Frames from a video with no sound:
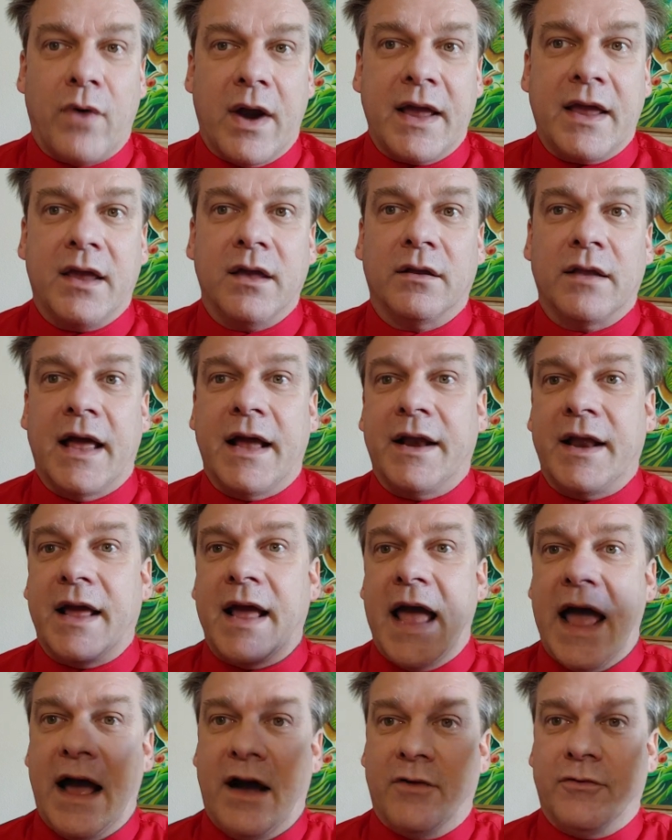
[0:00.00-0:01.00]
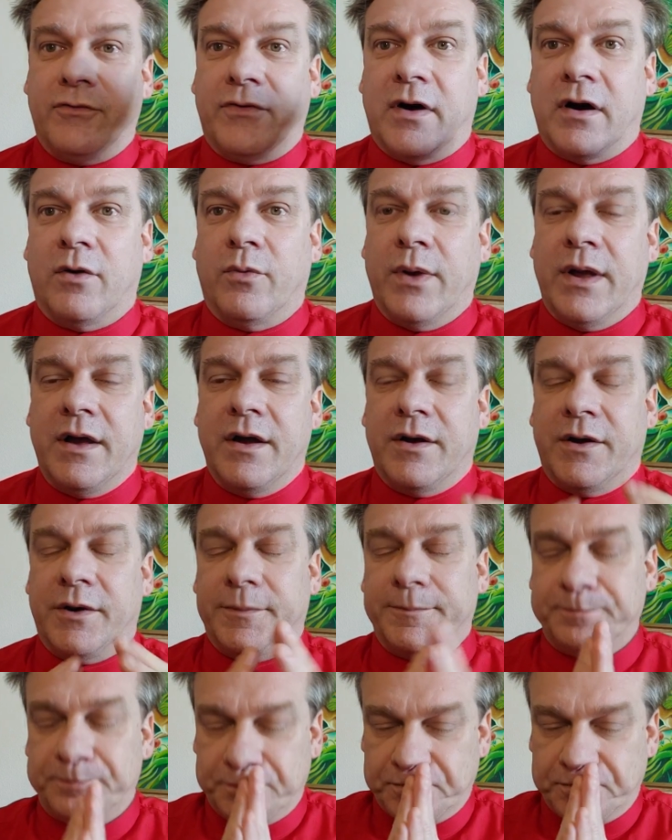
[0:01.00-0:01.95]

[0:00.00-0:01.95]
regulating how far we go.